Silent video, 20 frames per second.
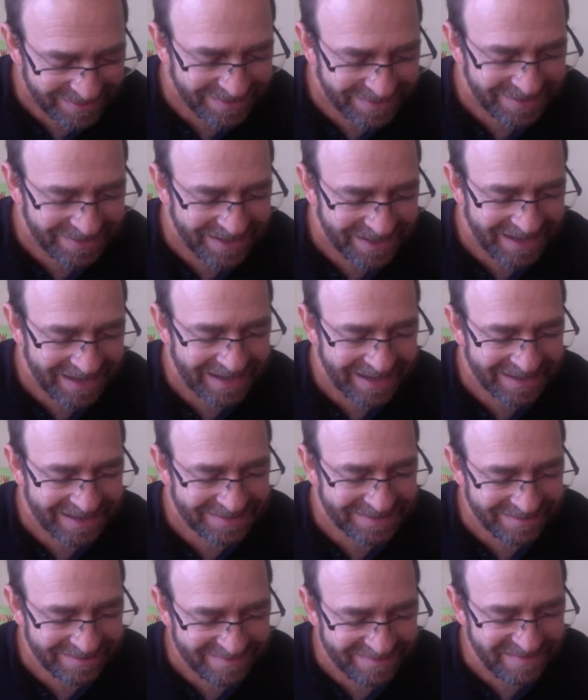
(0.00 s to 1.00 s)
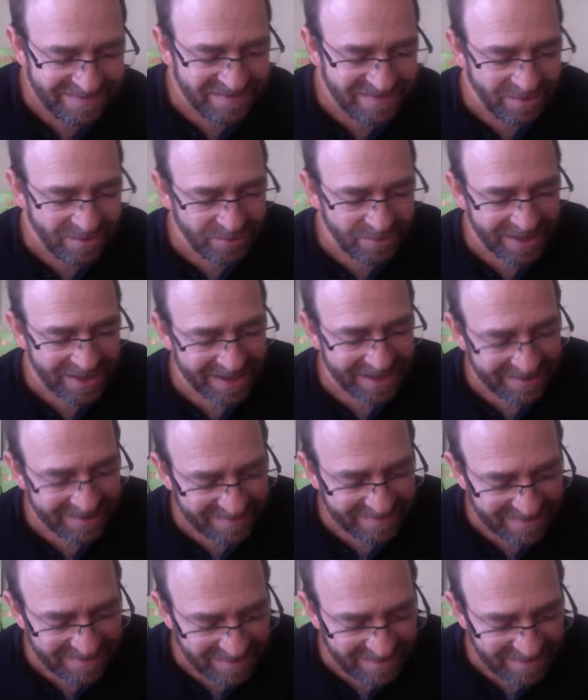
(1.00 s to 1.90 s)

Yeah, this is so nice.